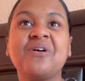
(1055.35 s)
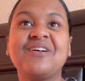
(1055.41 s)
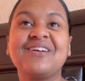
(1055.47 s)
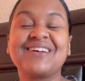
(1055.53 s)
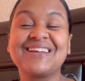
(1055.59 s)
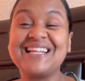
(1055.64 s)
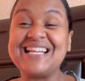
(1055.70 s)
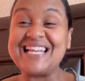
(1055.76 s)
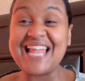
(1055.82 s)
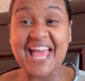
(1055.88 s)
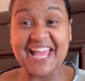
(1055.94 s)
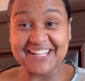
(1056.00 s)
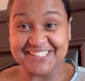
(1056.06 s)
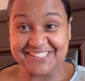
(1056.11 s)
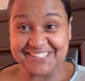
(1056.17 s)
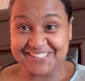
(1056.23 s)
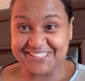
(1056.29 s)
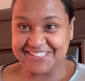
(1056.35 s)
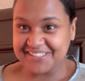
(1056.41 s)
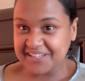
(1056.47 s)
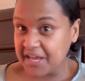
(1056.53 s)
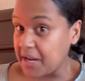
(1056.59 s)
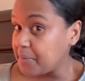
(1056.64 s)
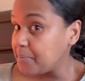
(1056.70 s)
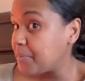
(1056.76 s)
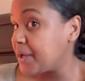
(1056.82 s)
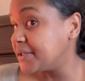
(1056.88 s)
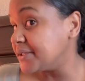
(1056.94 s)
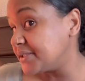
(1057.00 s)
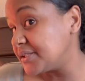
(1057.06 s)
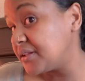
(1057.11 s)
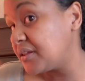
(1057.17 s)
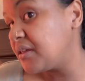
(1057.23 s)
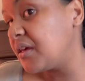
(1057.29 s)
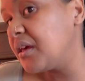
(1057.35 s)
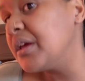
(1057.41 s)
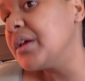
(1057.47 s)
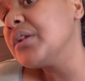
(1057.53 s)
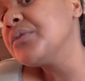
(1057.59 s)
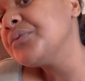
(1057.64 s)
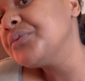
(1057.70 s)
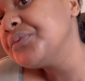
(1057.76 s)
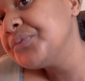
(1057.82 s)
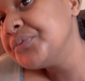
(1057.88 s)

relaxed and my skin